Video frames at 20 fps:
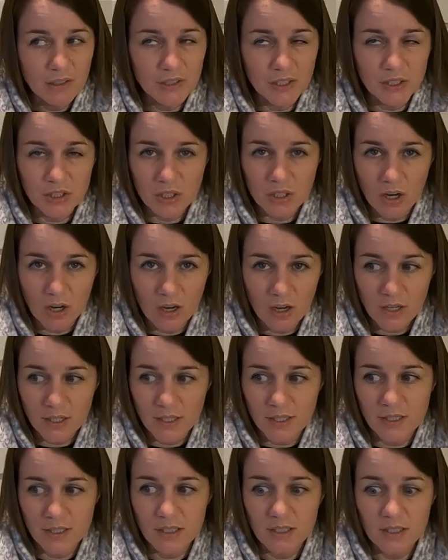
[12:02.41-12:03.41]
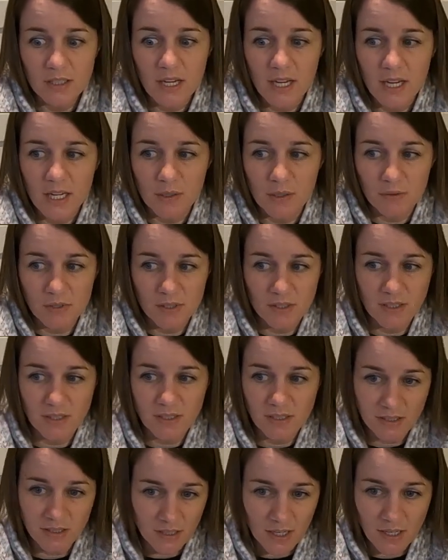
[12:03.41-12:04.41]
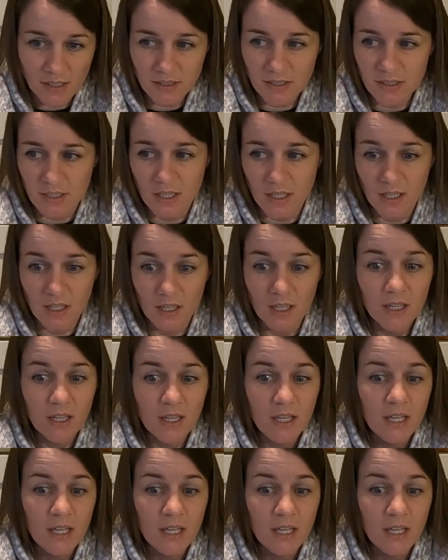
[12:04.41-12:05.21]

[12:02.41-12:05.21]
this carcass, and it was disgusting.